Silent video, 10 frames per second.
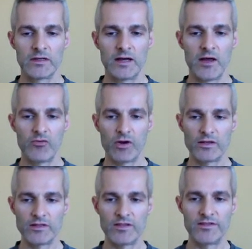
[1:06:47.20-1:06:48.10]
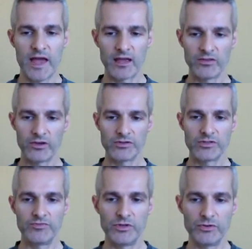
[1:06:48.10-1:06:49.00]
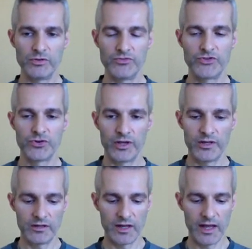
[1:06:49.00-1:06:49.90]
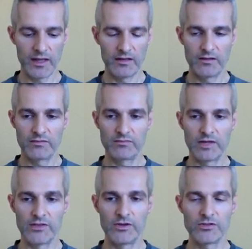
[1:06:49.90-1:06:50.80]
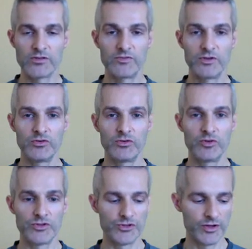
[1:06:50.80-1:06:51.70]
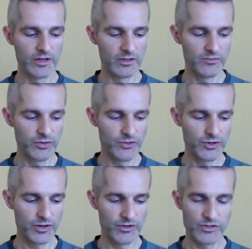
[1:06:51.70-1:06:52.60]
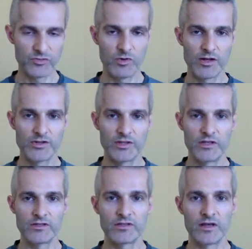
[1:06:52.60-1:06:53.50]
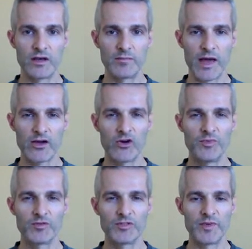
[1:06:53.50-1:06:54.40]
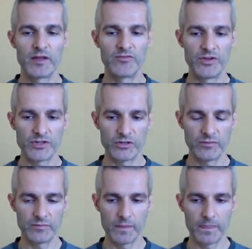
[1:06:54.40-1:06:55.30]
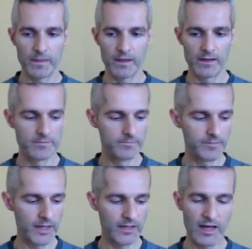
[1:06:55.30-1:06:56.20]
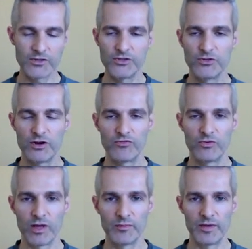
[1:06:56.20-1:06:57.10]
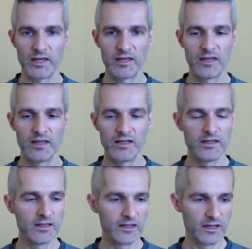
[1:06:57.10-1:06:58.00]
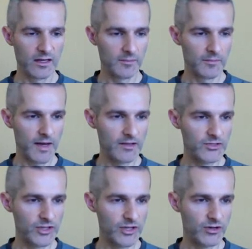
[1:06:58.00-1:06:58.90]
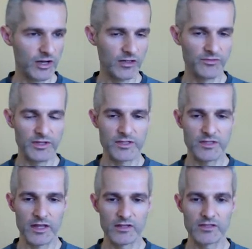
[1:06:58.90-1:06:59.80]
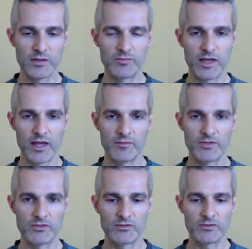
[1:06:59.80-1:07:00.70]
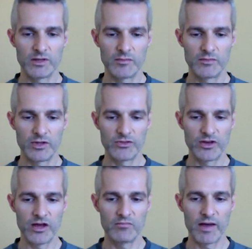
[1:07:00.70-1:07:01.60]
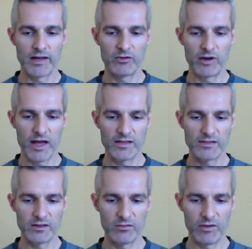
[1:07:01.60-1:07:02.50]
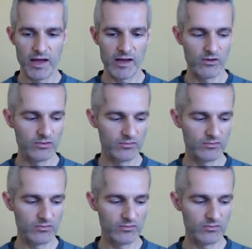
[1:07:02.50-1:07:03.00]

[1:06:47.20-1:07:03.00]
I want to thank those of you who've joined and those of you who will join in the future and just watch this. I hope it was beneficial and not too overwhelming. To hear all of these things, sometimes the thought might arise that, wow,